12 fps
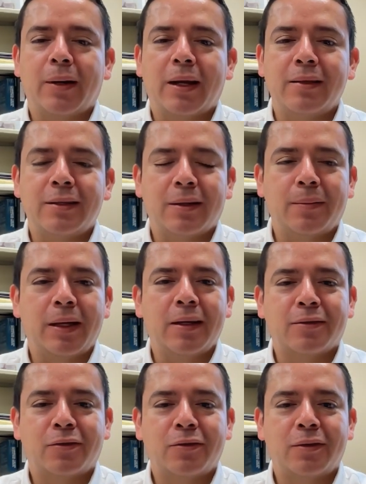what I tell my
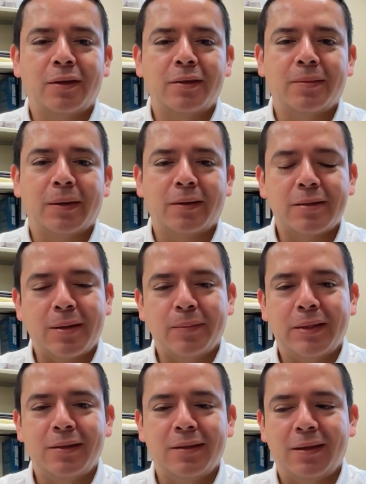students, because I'm
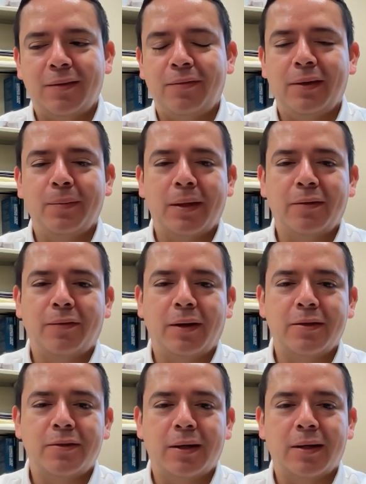teaching the feed
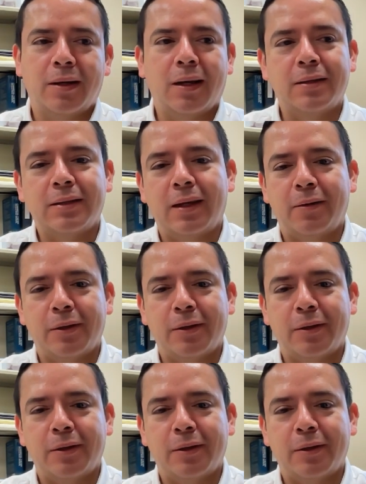manufacturing class and I